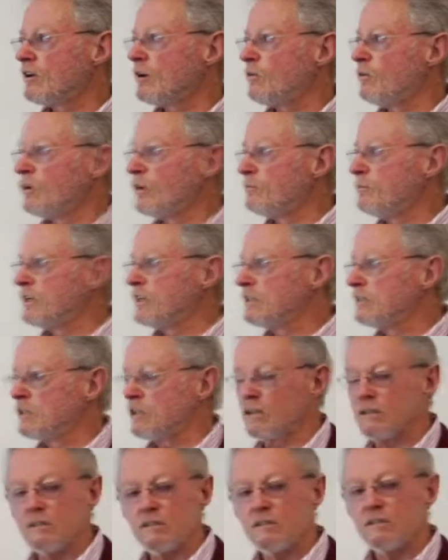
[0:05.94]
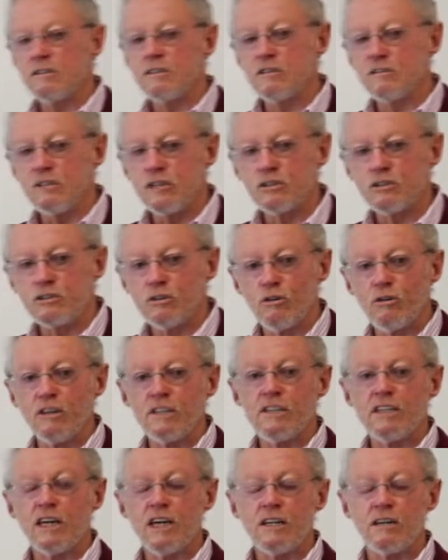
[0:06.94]
I want to bring a
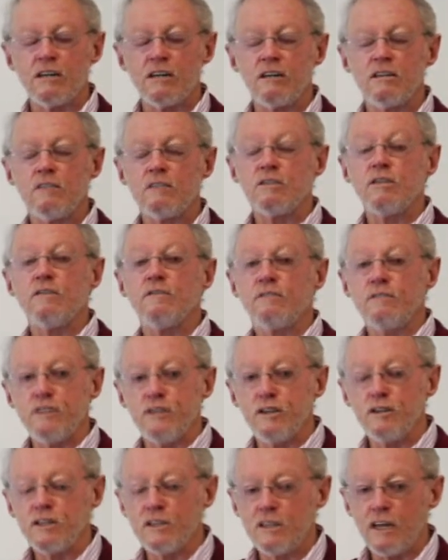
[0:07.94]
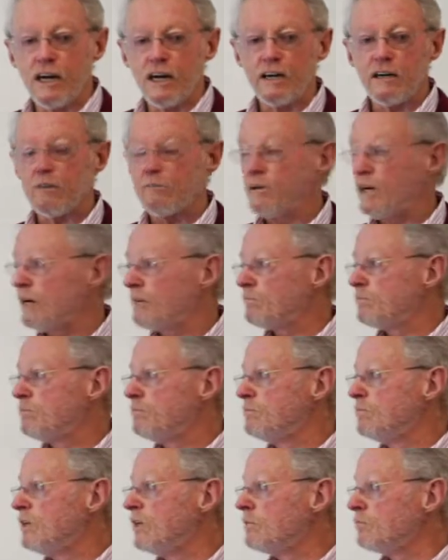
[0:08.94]
story together for you today about
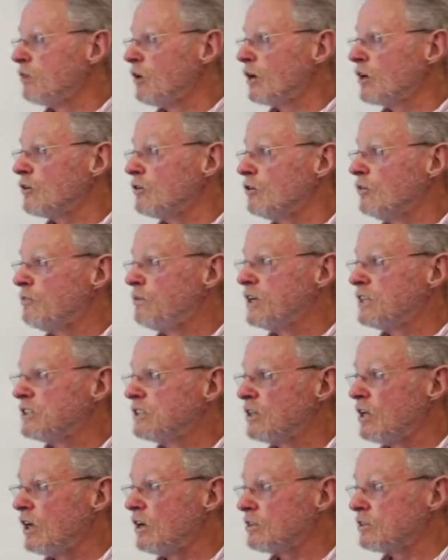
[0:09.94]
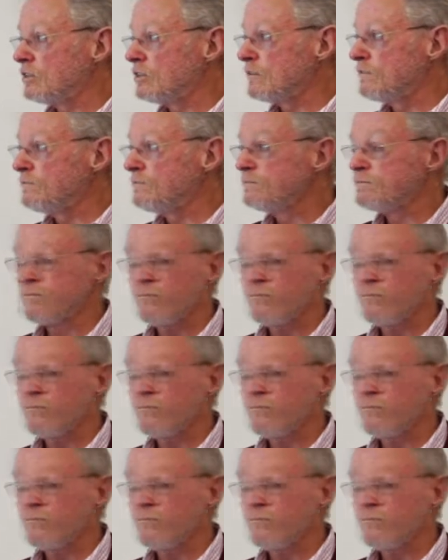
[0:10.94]
a product called Pete's Lotion.